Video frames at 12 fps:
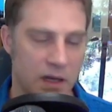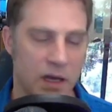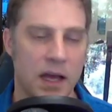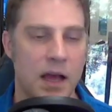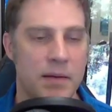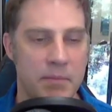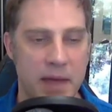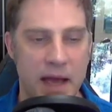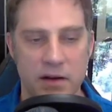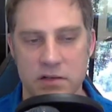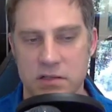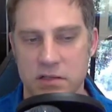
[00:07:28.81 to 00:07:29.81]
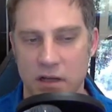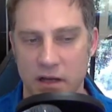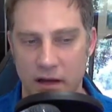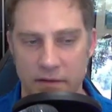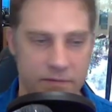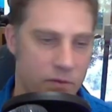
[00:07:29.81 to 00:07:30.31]
It matters
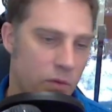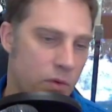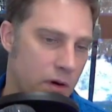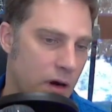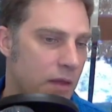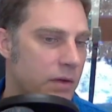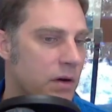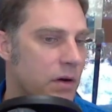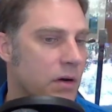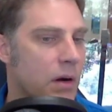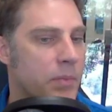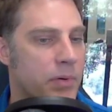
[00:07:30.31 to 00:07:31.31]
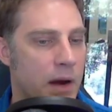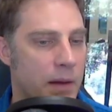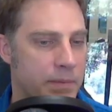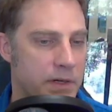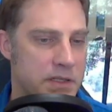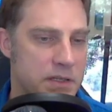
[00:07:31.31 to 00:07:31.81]
for other
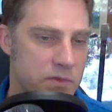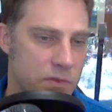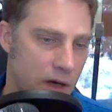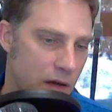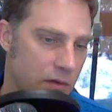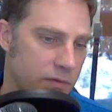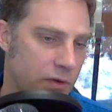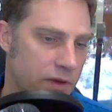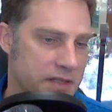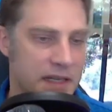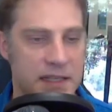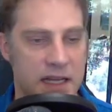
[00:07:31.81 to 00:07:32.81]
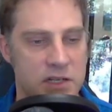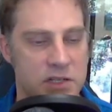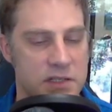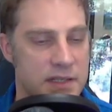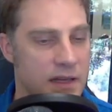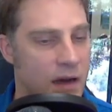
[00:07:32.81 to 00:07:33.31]
properties as well, for the
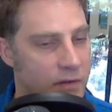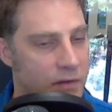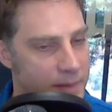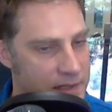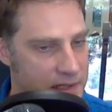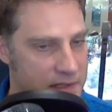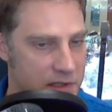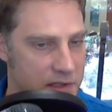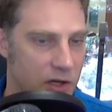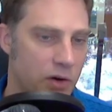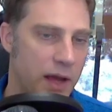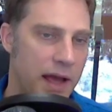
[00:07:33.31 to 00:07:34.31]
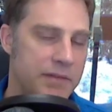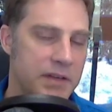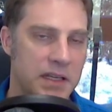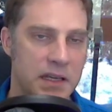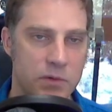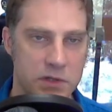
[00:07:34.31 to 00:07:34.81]
citations in the off-page SEO,
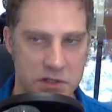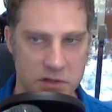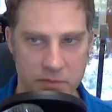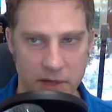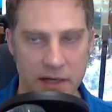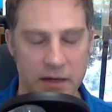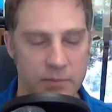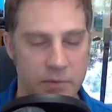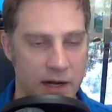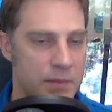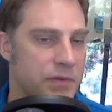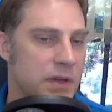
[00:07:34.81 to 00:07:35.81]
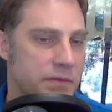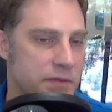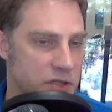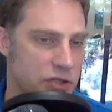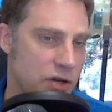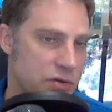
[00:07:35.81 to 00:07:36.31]
having keywords in your brand name. If you have
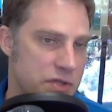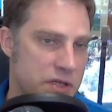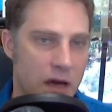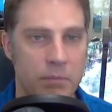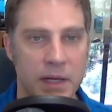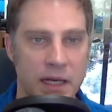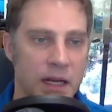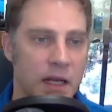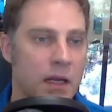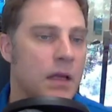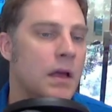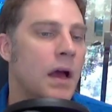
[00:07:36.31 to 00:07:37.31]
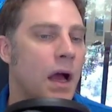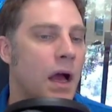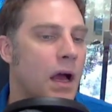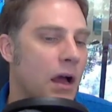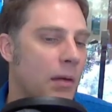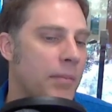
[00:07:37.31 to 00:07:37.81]
just Joe's Company,
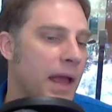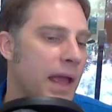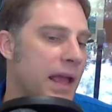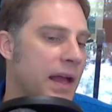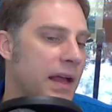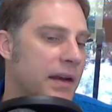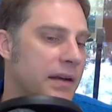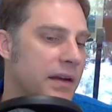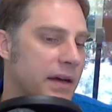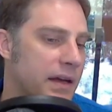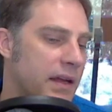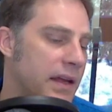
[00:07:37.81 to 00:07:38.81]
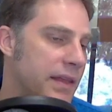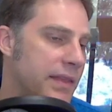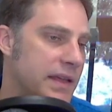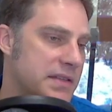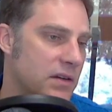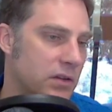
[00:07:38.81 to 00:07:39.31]
and
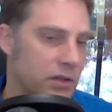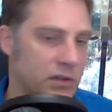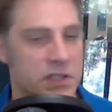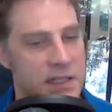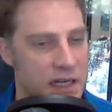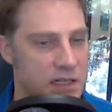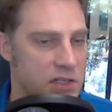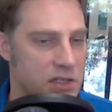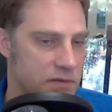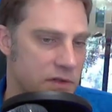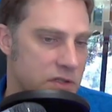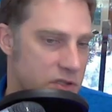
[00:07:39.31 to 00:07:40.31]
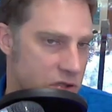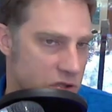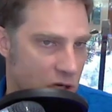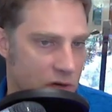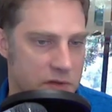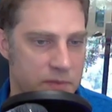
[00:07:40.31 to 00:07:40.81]
that's in all your citations versus
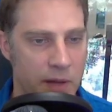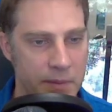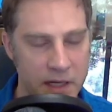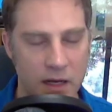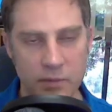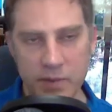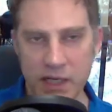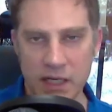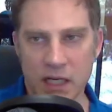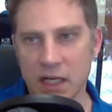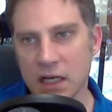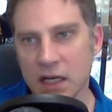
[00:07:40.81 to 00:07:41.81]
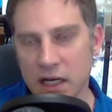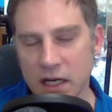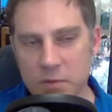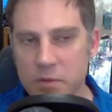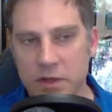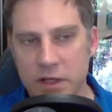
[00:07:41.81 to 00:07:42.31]
Joe's Plumbing Company,
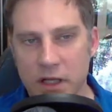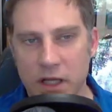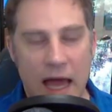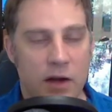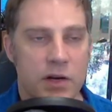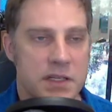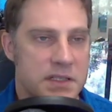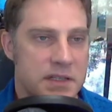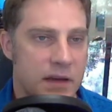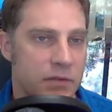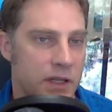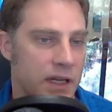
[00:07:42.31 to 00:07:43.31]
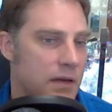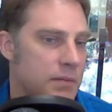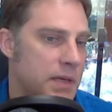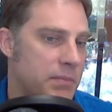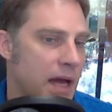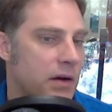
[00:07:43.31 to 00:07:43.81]
the latter is definitely going to
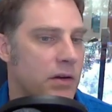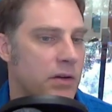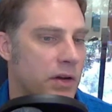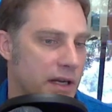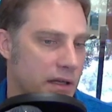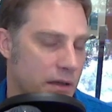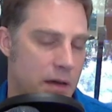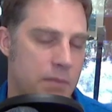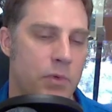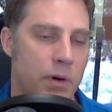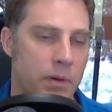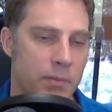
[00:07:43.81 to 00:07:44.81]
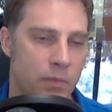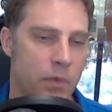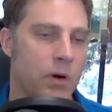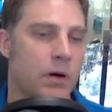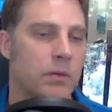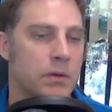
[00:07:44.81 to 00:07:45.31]
be better, and you're going to get a lot
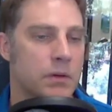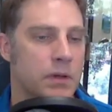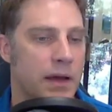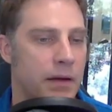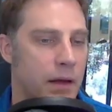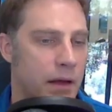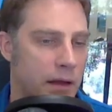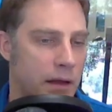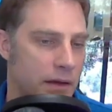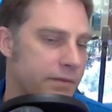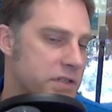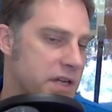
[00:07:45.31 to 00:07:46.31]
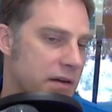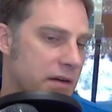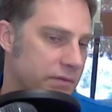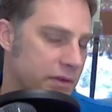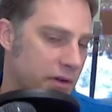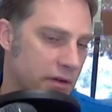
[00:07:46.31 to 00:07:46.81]
more leverage out
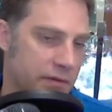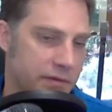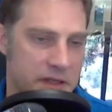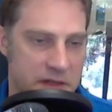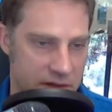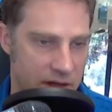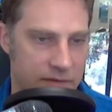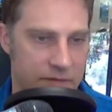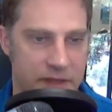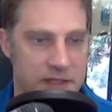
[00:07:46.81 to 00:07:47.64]
of all of this stuff.